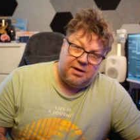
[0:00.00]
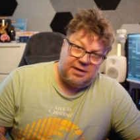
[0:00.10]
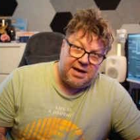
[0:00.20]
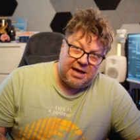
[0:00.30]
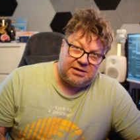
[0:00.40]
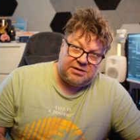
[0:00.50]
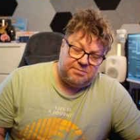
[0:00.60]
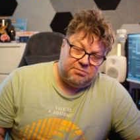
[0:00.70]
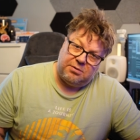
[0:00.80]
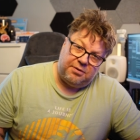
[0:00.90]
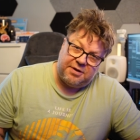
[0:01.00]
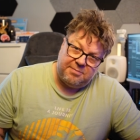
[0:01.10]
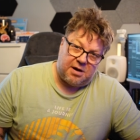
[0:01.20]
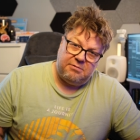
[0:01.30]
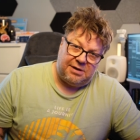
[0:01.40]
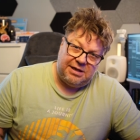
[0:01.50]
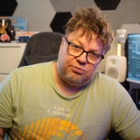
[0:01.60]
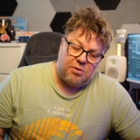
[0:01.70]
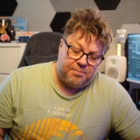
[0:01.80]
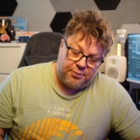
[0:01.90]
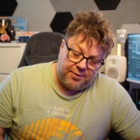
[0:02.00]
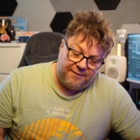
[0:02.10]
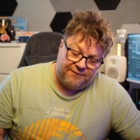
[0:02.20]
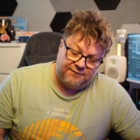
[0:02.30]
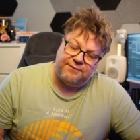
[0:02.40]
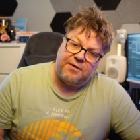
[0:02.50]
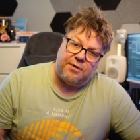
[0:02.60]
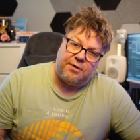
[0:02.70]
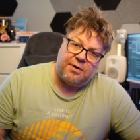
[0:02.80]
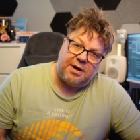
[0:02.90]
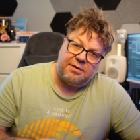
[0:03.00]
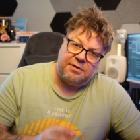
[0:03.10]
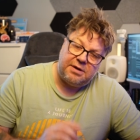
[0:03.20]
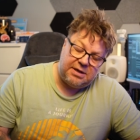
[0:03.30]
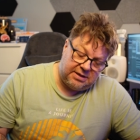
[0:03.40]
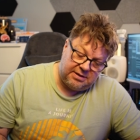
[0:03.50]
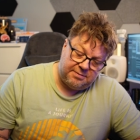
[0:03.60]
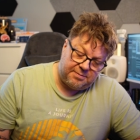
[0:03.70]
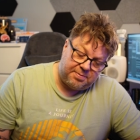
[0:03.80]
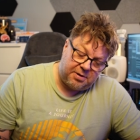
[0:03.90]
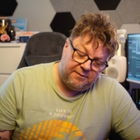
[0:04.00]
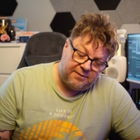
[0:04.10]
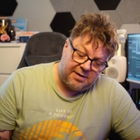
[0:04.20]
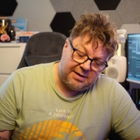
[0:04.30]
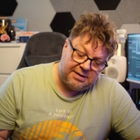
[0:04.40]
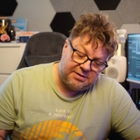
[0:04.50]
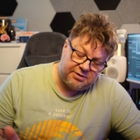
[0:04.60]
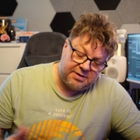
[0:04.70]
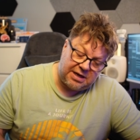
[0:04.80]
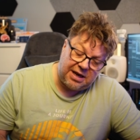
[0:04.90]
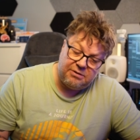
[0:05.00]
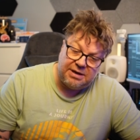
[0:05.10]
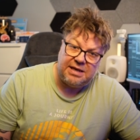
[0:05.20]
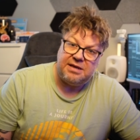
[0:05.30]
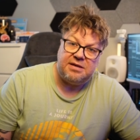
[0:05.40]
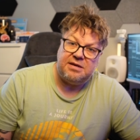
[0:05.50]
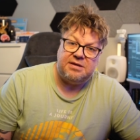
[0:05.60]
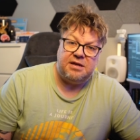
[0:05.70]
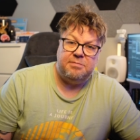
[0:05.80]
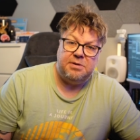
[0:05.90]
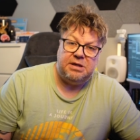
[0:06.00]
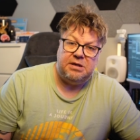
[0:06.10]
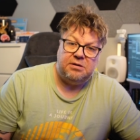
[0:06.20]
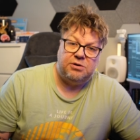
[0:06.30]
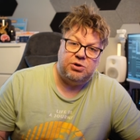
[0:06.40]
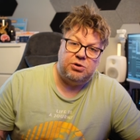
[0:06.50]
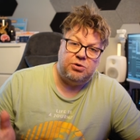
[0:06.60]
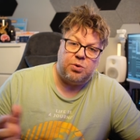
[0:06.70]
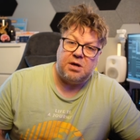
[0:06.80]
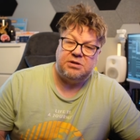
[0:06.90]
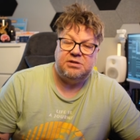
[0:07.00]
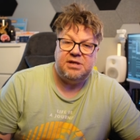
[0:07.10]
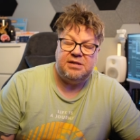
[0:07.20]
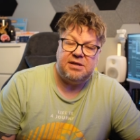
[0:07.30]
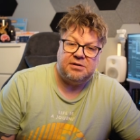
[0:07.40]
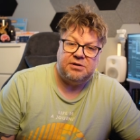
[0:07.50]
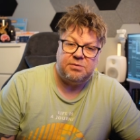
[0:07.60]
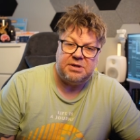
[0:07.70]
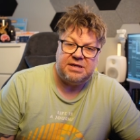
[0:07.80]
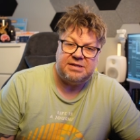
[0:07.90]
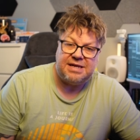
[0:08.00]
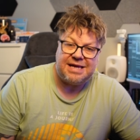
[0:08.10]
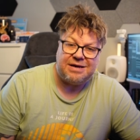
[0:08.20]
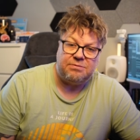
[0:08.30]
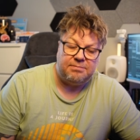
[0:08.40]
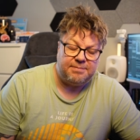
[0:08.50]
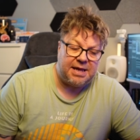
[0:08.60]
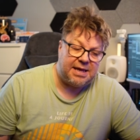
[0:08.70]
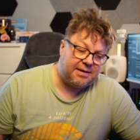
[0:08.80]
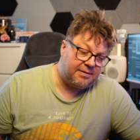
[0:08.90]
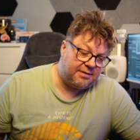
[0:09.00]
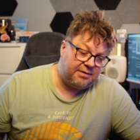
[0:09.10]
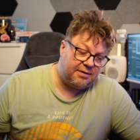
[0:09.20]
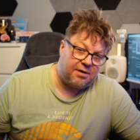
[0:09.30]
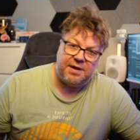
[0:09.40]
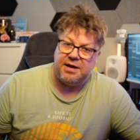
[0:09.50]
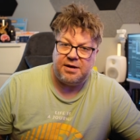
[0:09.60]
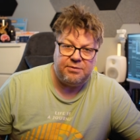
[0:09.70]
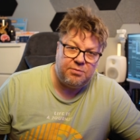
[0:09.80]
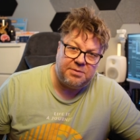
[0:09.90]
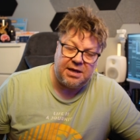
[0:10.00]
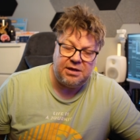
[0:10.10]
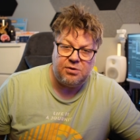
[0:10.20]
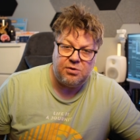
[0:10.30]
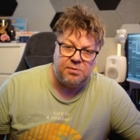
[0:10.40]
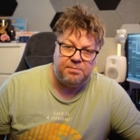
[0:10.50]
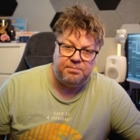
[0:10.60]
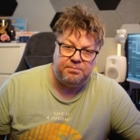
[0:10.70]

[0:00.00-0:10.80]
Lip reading: next month, they might release 1.4, and the profiling through the cloning is going to be twice as detailed as what it is now. Now, are they going to update your